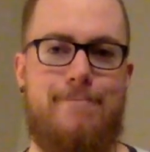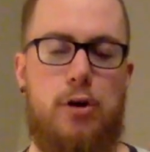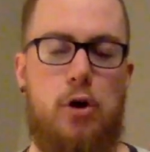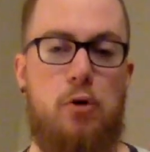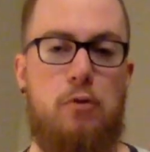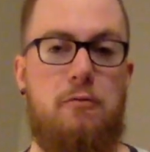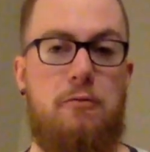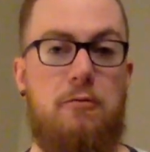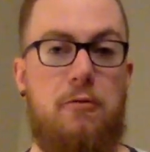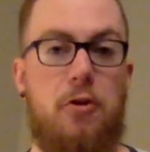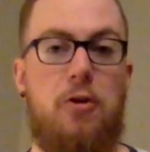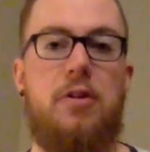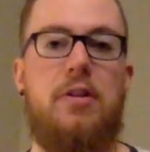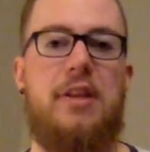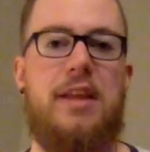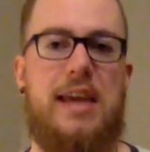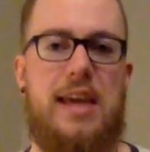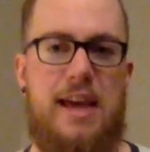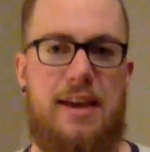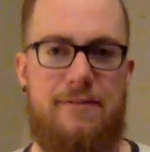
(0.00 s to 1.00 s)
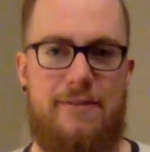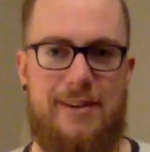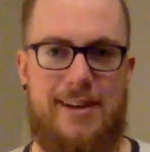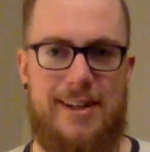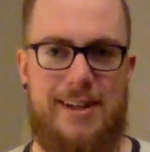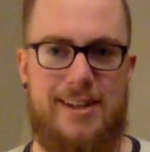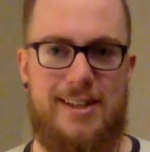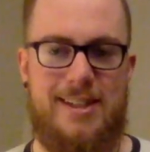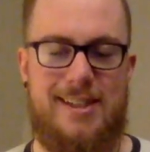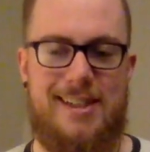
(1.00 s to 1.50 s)
overtly
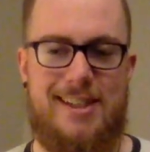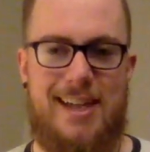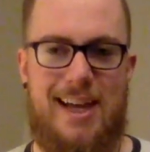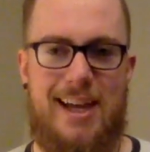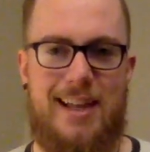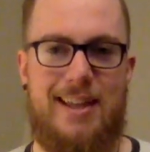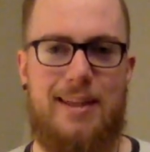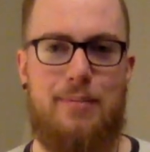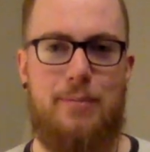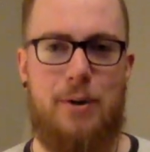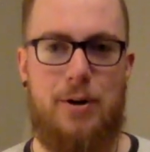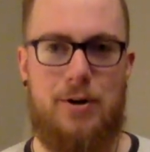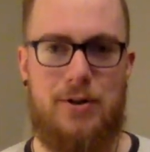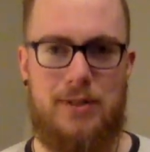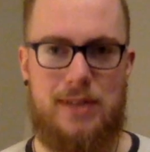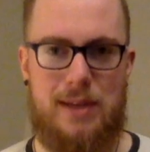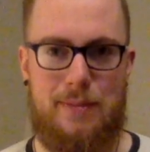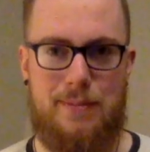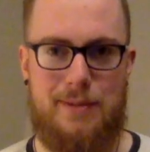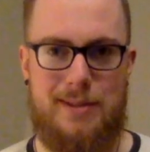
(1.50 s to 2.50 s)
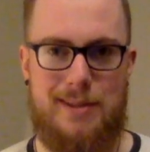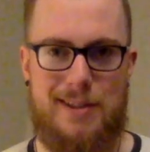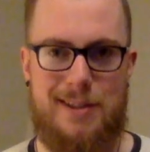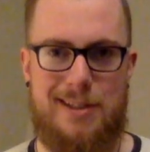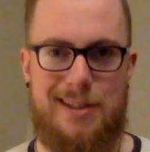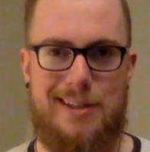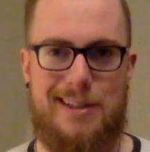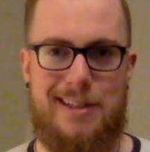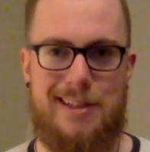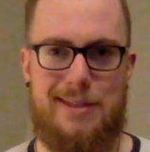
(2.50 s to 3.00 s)
evidenced at the Mars
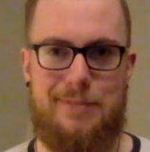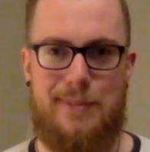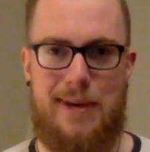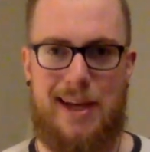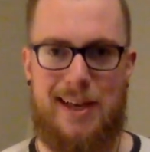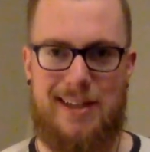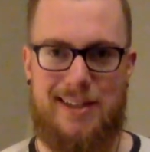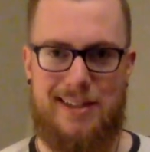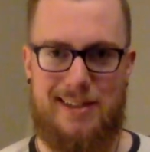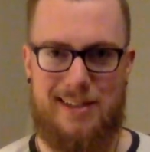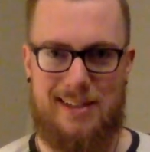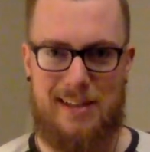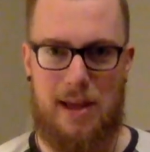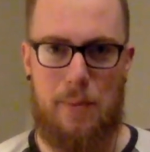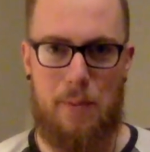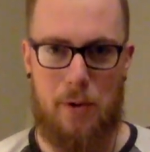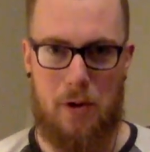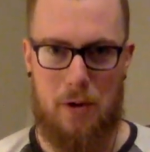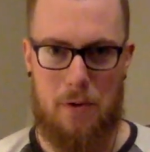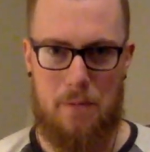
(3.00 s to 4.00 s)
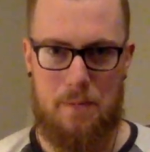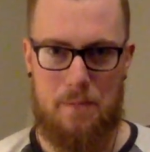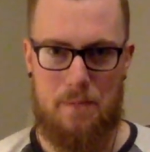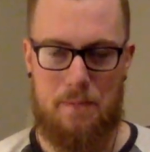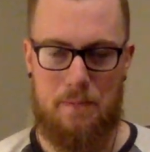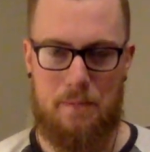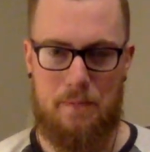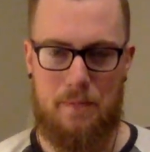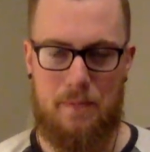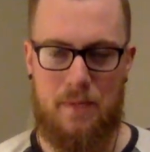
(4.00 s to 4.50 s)
opposition this past summer.
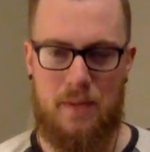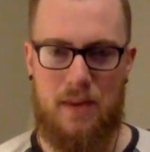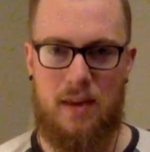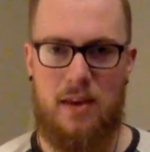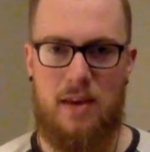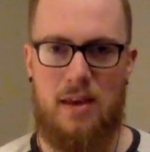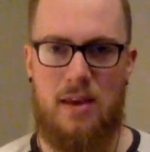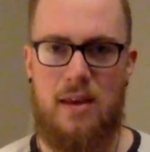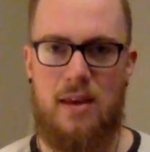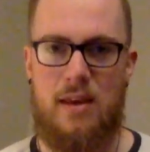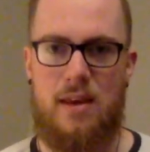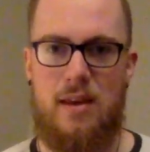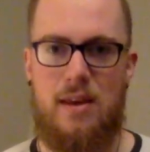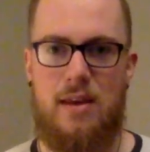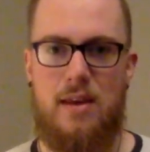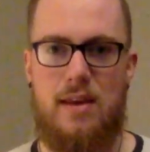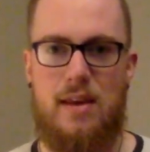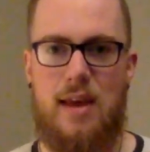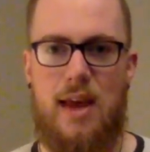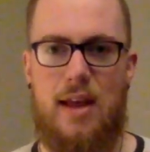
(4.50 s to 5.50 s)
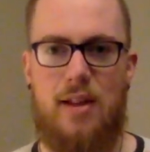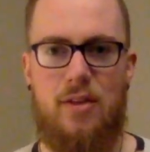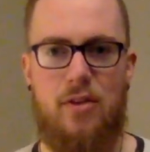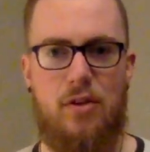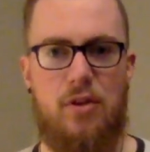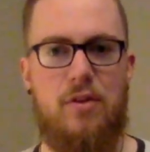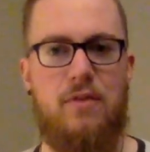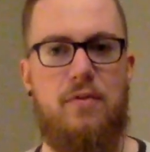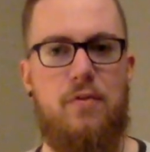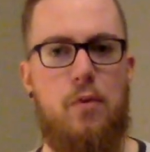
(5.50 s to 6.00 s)
And
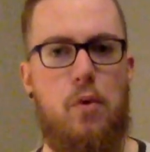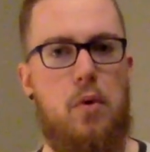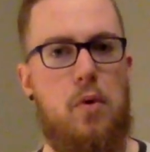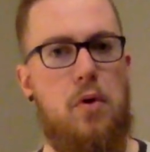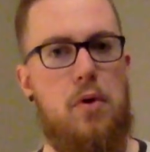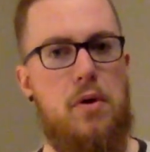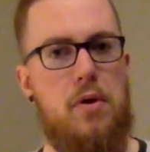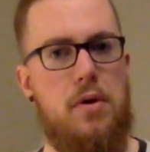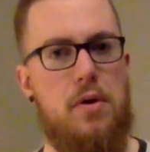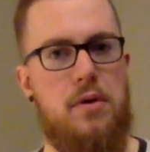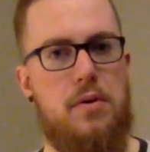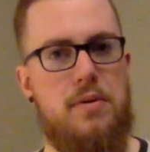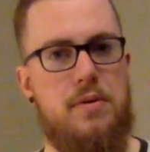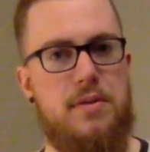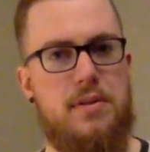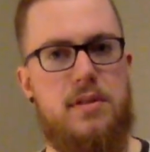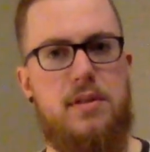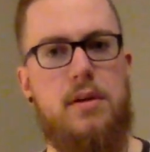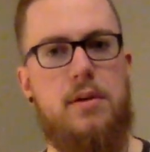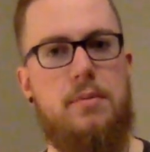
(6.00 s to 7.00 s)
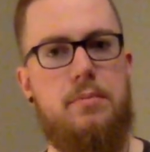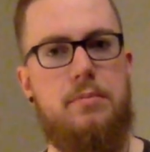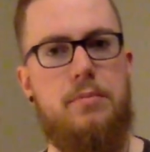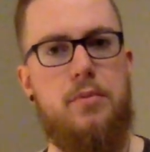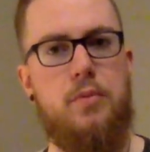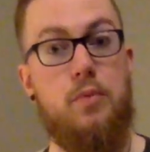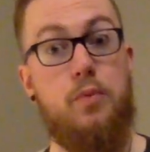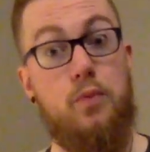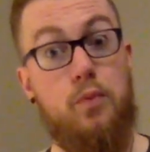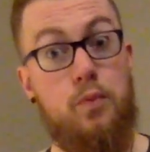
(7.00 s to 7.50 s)
look for
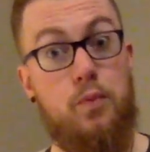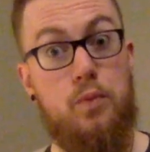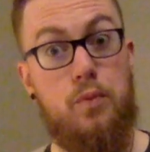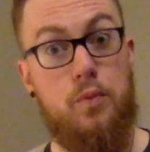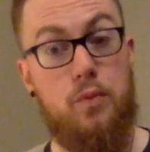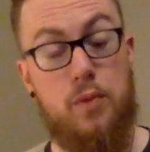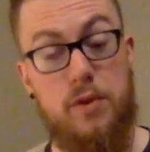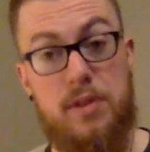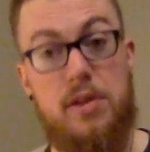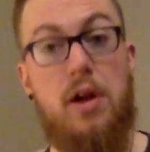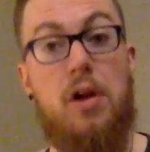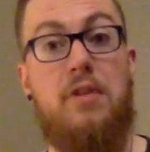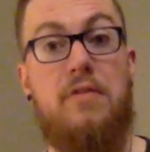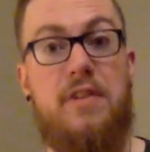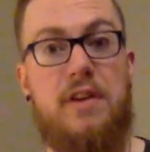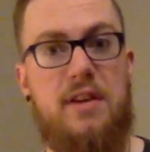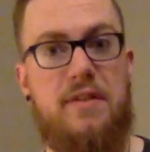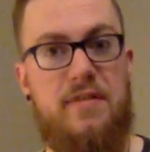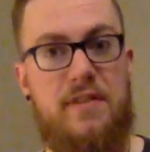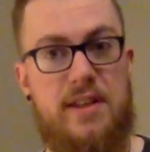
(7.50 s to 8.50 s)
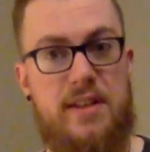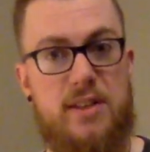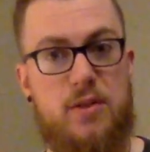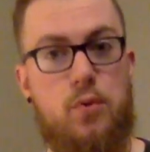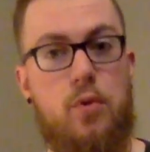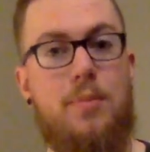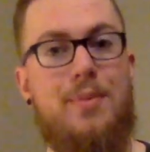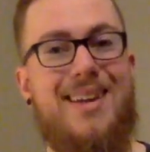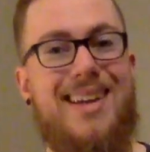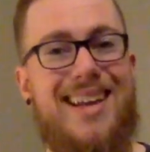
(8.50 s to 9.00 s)
some resolving events.
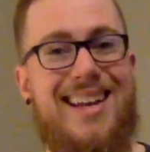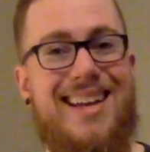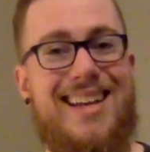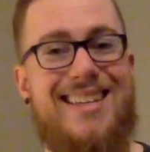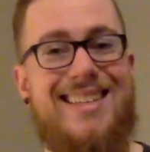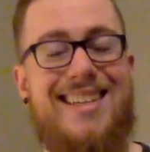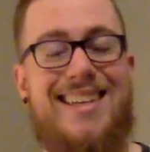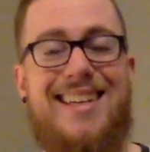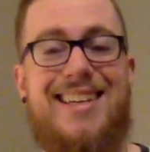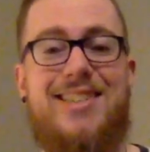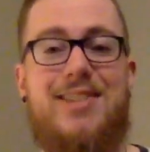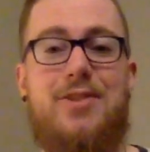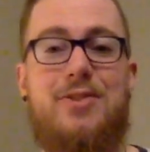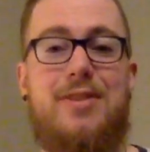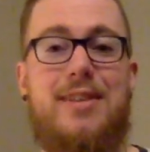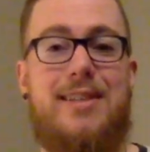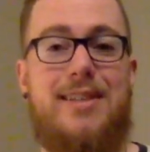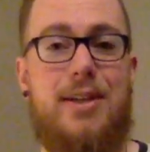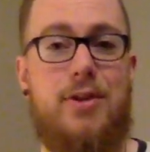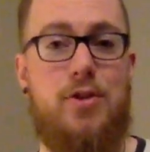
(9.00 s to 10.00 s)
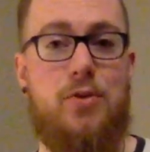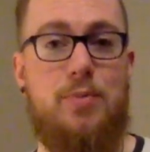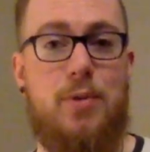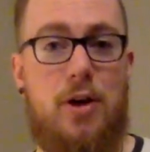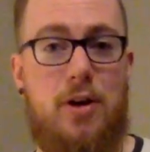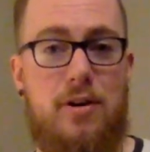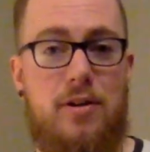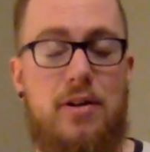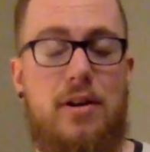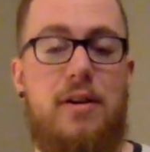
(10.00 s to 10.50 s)
We're beginning to enter the
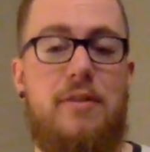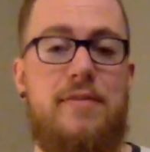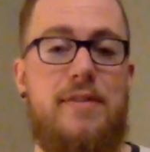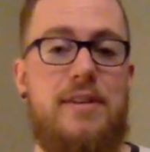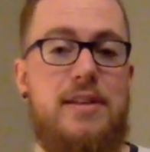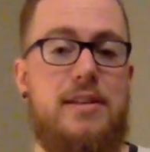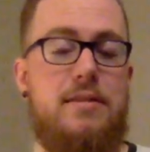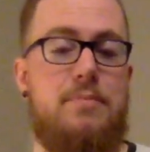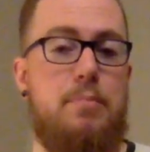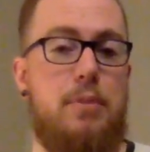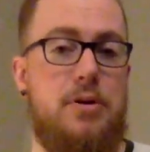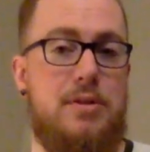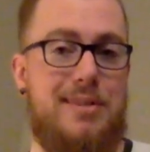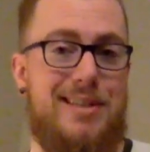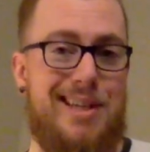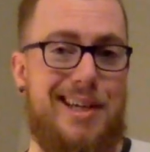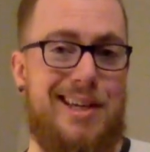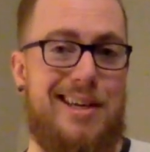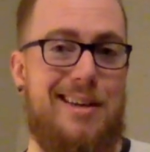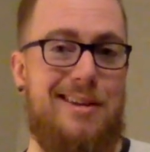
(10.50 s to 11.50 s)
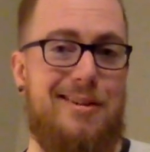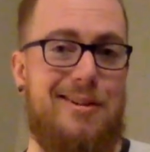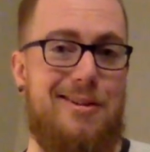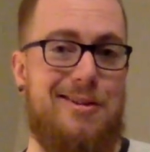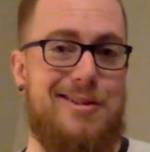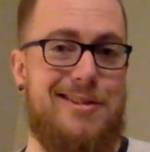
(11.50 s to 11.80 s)
denouement of this particular